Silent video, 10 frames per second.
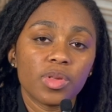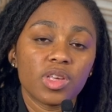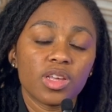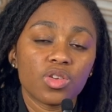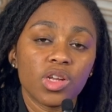
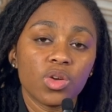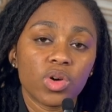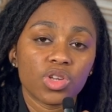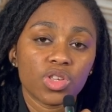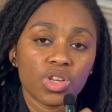to answer any
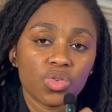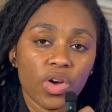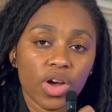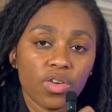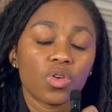questions that you
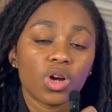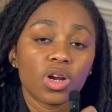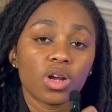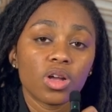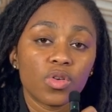have.
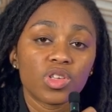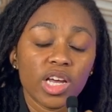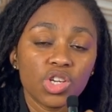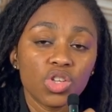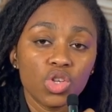For for section